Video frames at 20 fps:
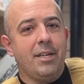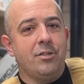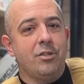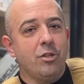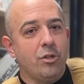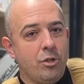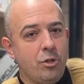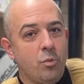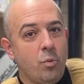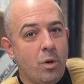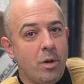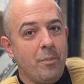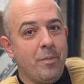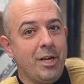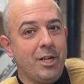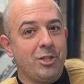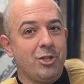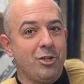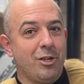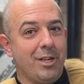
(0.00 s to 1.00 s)
so you want to
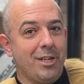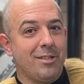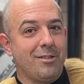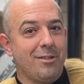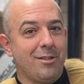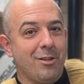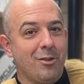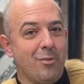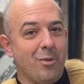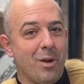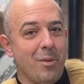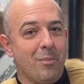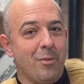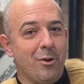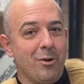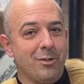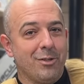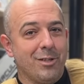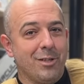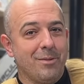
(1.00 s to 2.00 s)
make sure it gets to the right
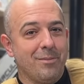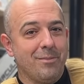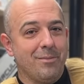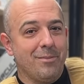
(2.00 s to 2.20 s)
person.